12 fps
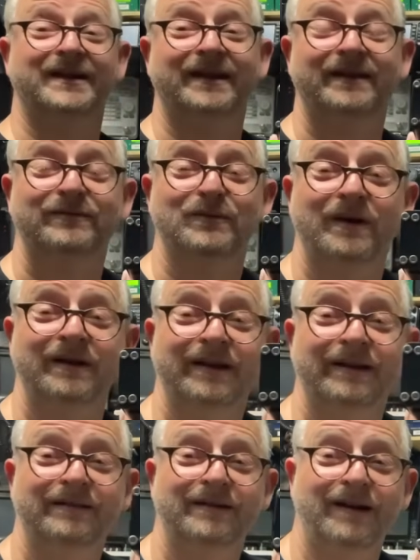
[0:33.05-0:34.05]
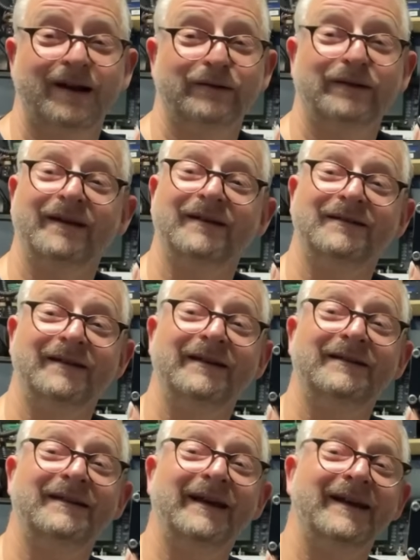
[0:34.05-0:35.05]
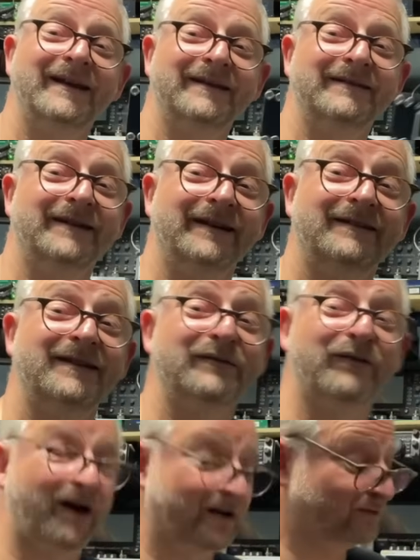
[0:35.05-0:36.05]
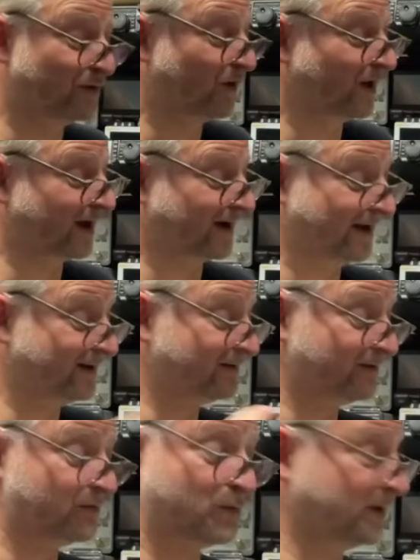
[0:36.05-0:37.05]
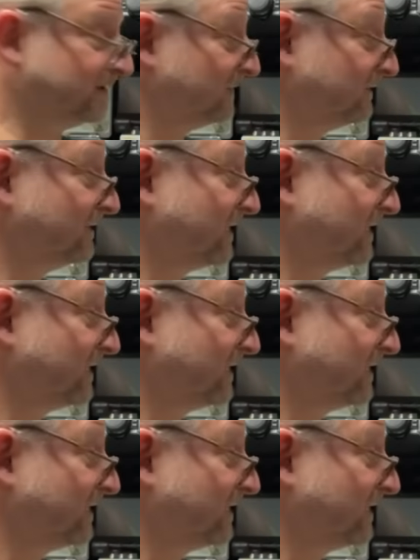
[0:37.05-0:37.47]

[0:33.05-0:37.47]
This one is around sixty, sixty-five dollars, and I just wanted to